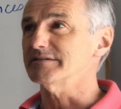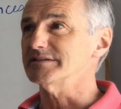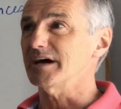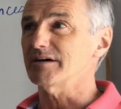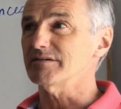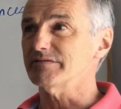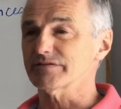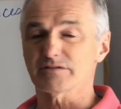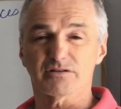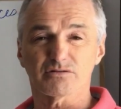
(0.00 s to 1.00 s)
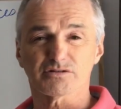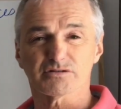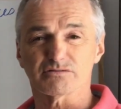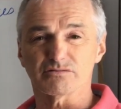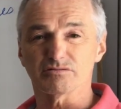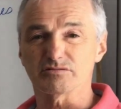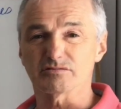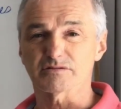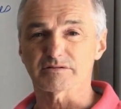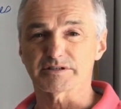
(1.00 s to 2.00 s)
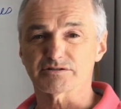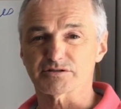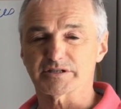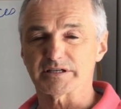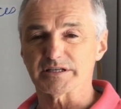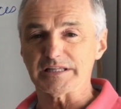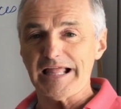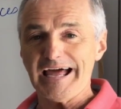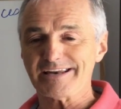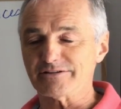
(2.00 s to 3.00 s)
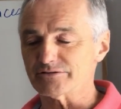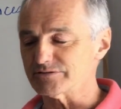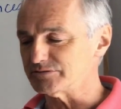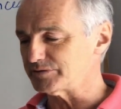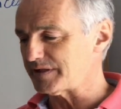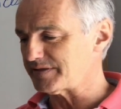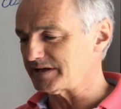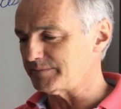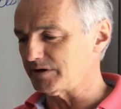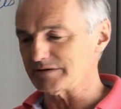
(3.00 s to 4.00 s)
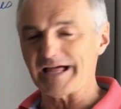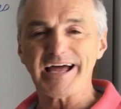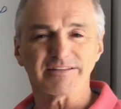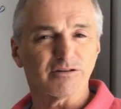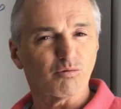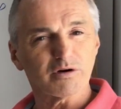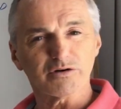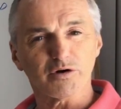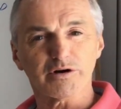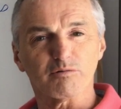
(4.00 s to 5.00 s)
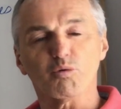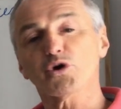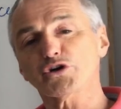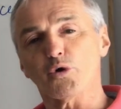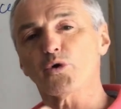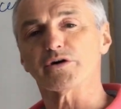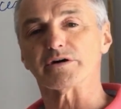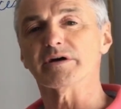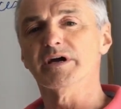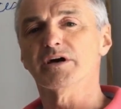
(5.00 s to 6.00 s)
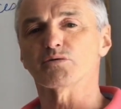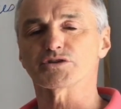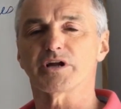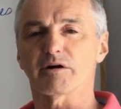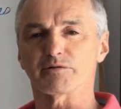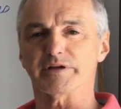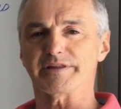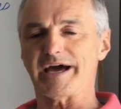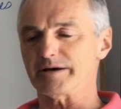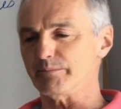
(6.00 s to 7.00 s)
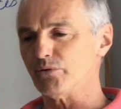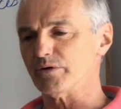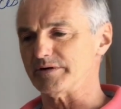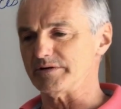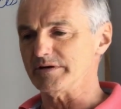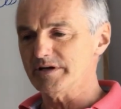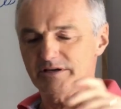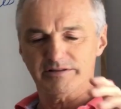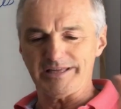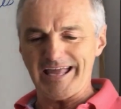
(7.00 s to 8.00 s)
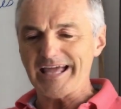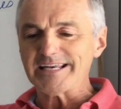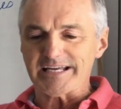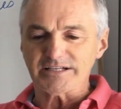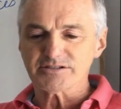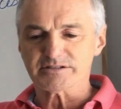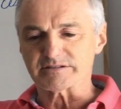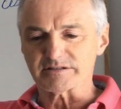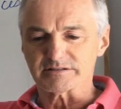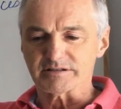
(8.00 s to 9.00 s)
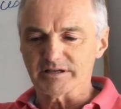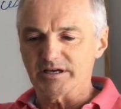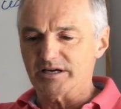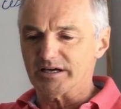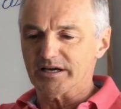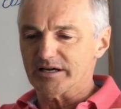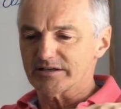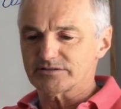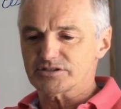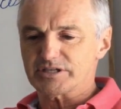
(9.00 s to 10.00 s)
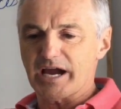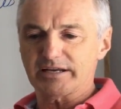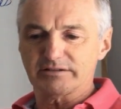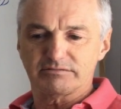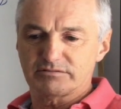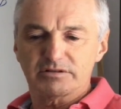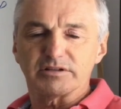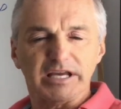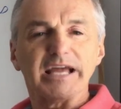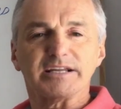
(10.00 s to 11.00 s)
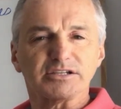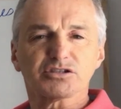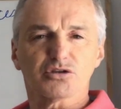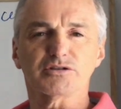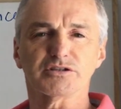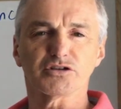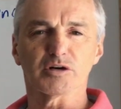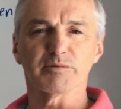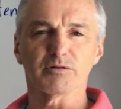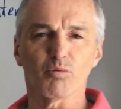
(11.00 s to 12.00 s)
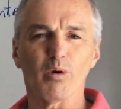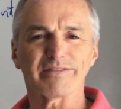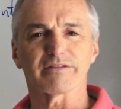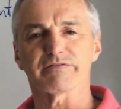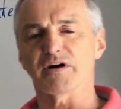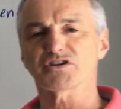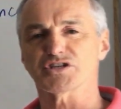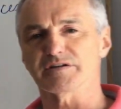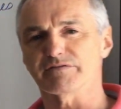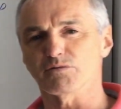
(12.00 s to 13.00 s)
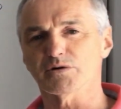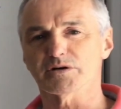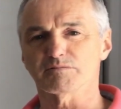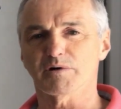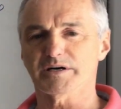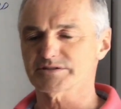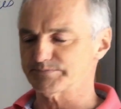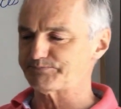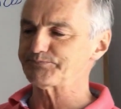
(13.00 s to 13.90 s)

Now, for those who were interested in Latin or knew anything about Latin, the word order was not really that important. The endings the endings could determine what the function of the word was.